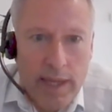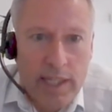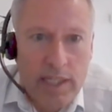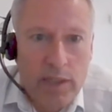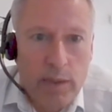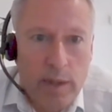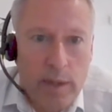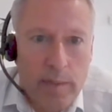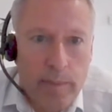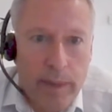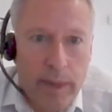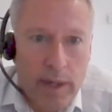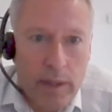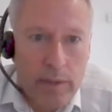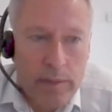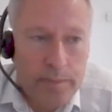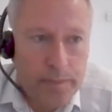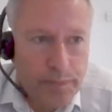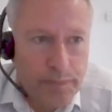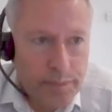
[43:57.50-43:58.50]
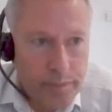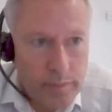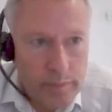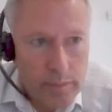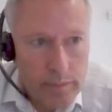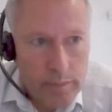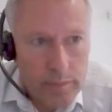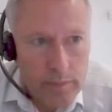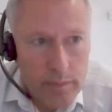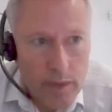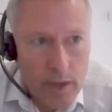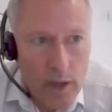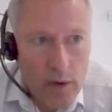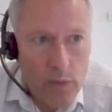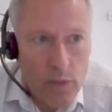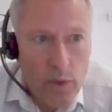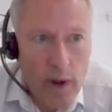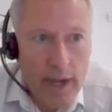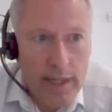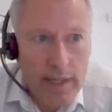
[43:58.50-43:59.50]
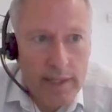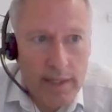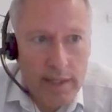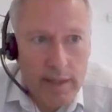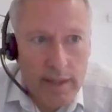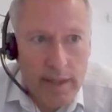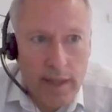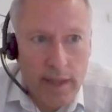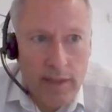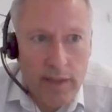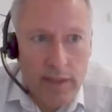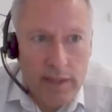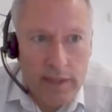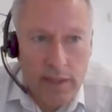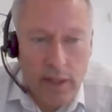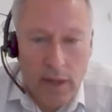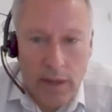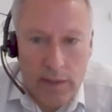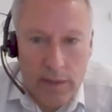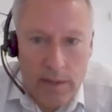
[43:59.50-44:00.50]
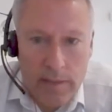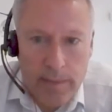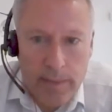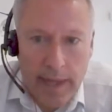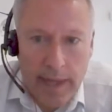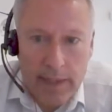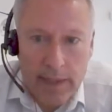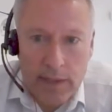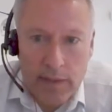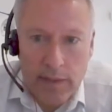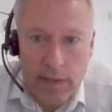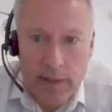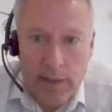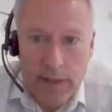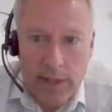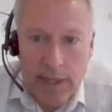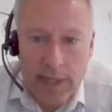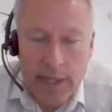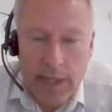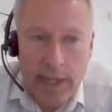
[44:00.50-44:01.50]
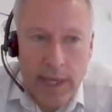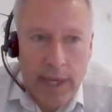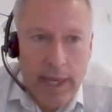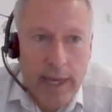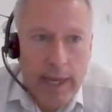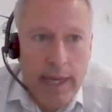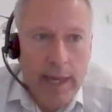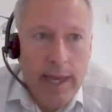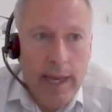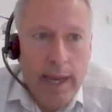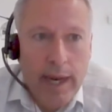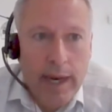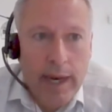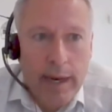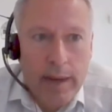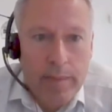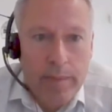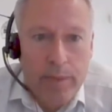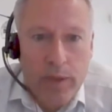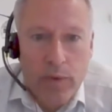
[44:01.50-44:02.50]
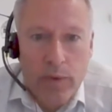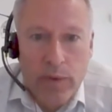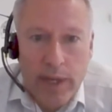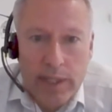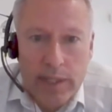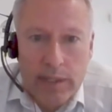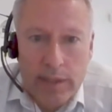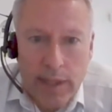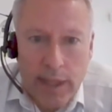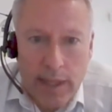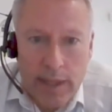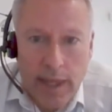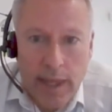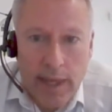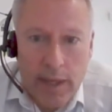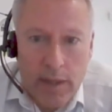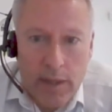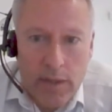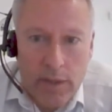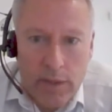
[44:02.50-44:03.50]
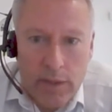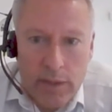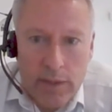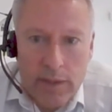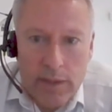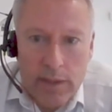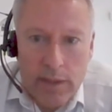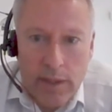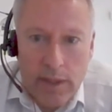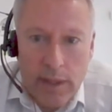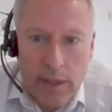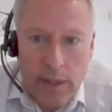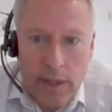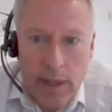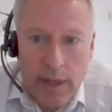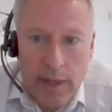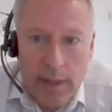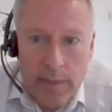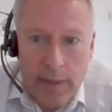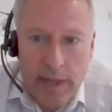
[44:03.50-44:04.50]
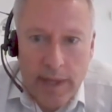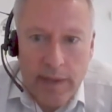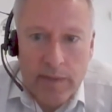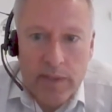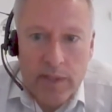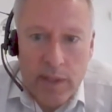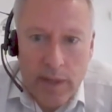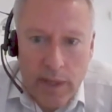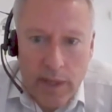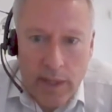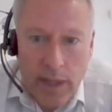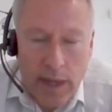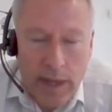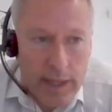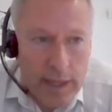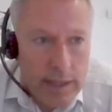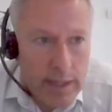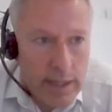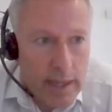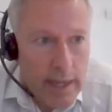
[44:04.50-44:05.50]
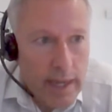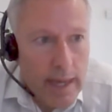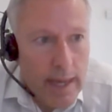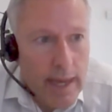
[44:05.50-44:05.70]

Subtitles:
issuing a bill right at the start of the matter, and the risks that could give to the client.